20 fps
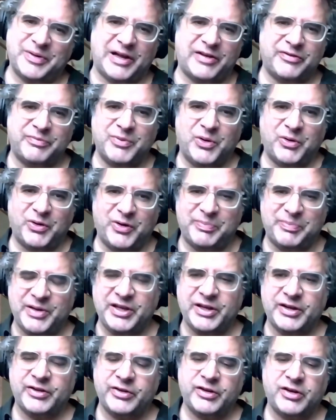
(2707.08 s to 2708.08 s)
to have more
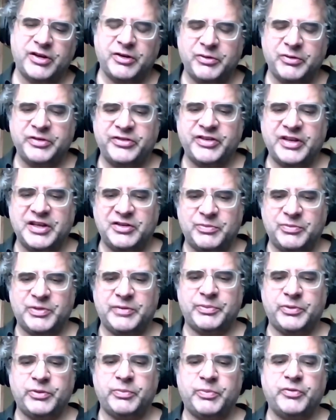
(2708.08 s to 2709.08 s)
appeal. And I always say to
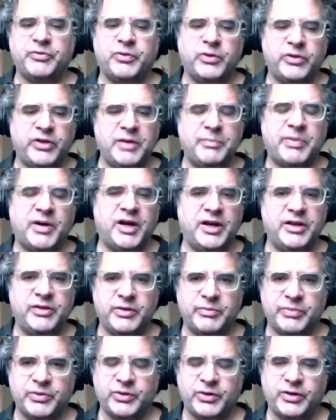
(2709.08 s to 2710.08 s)
people, before they buy
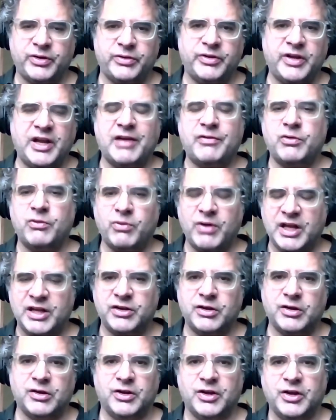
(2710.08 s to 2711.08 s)
the book, they haven't read
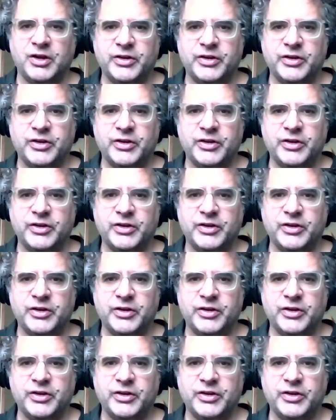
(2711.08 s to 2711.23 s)
it.